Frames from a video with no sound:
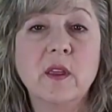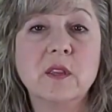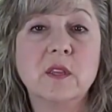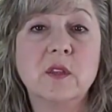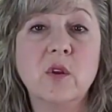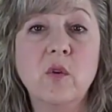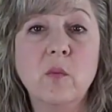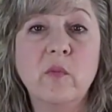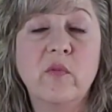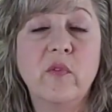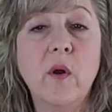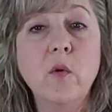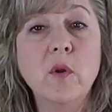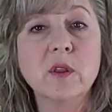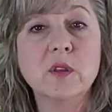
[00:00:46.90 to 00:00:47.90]
this Zoom
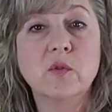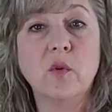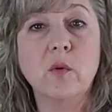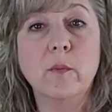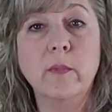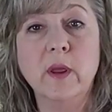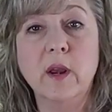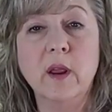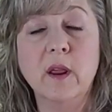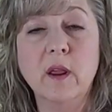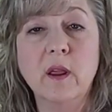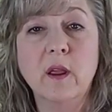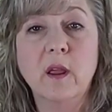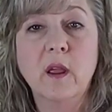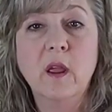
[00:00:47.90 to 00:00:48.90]
focus group meeting,